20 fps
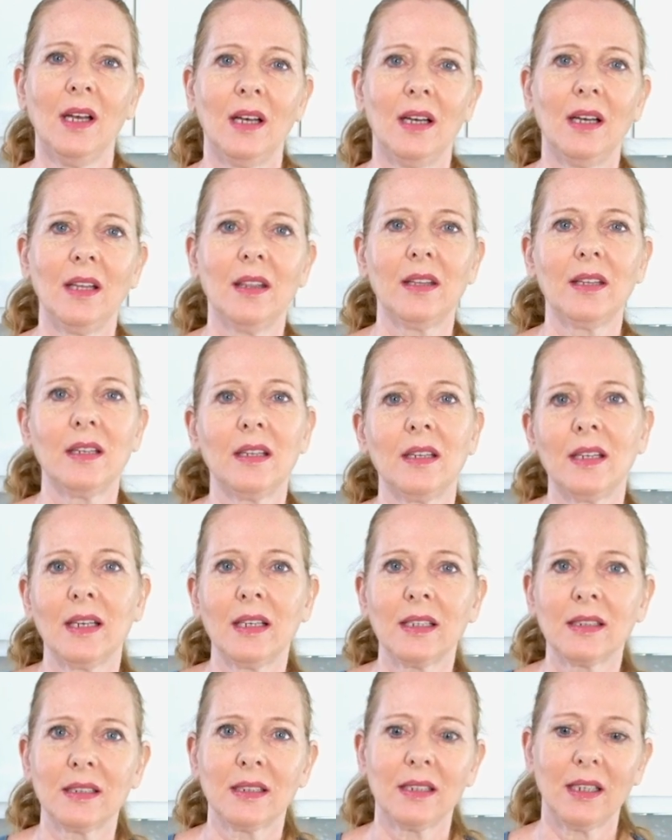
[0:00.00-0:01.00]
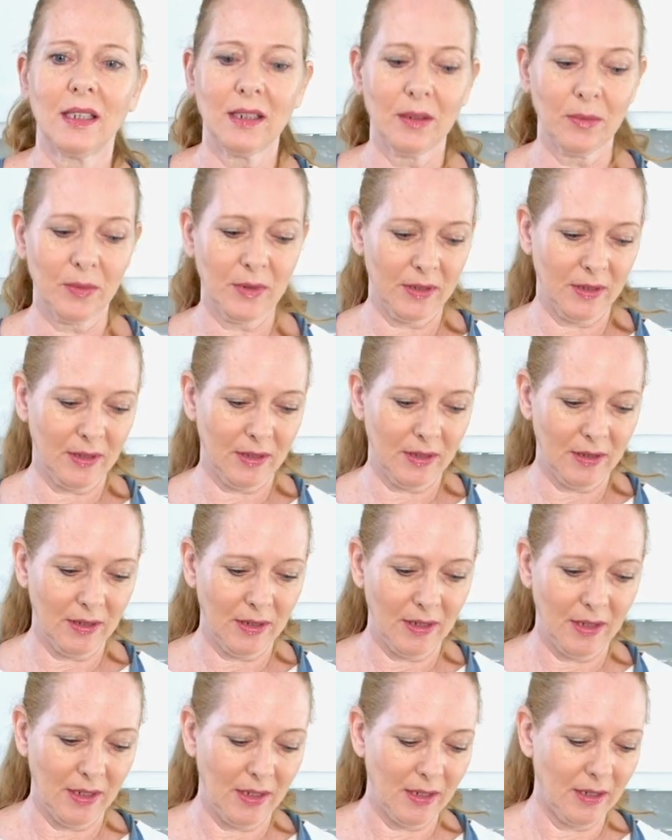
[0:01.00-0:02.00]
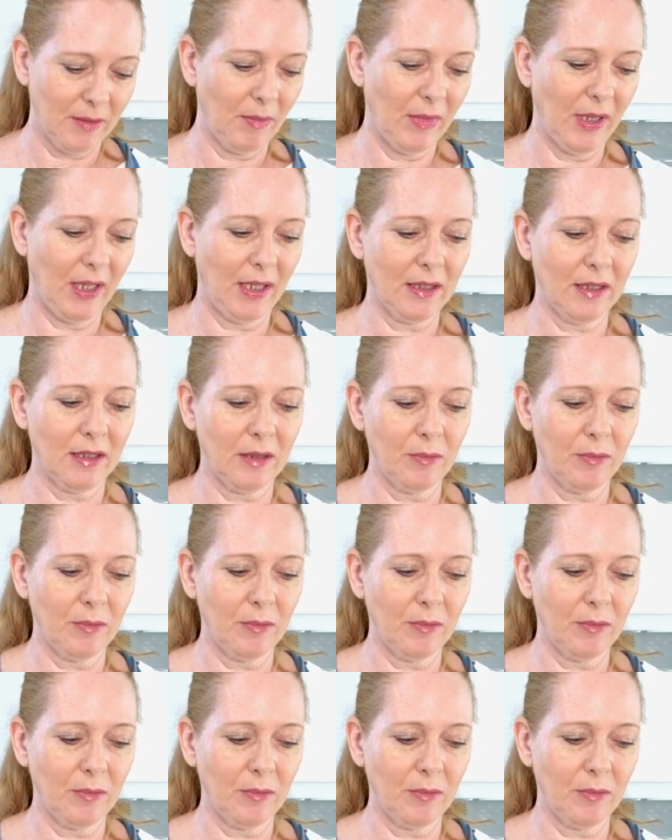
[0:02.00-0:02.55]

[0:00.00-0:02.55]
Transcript: And then next I will melt